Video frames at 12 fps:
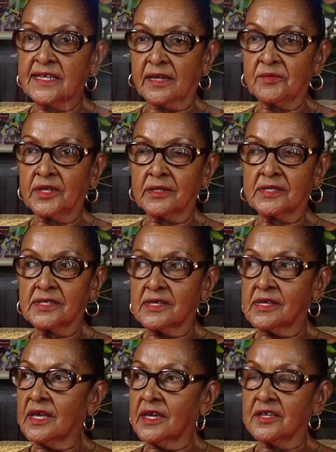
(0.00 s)
time that
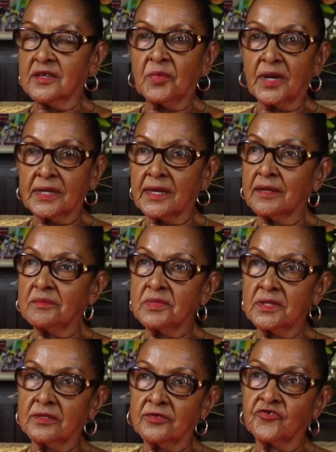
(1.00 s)
anybody had
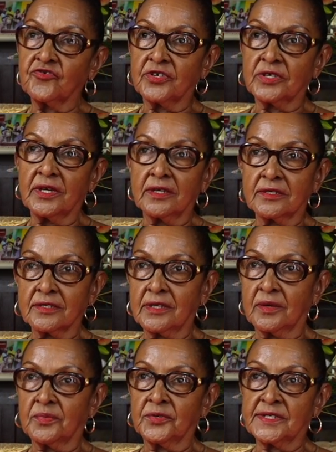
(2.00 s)
beaten Trinidad to
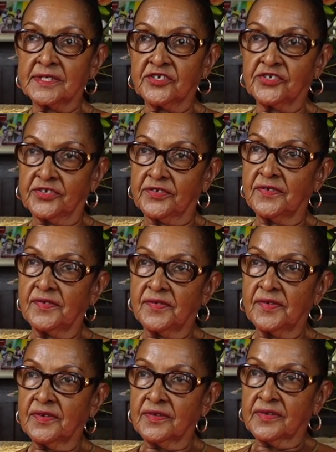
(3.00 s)
that position.
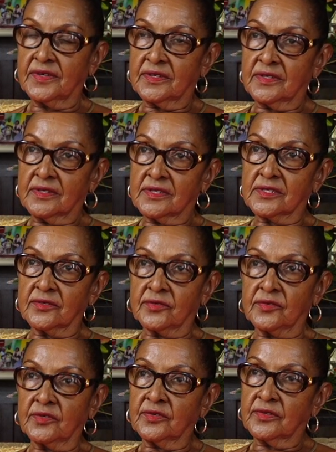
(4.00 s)
So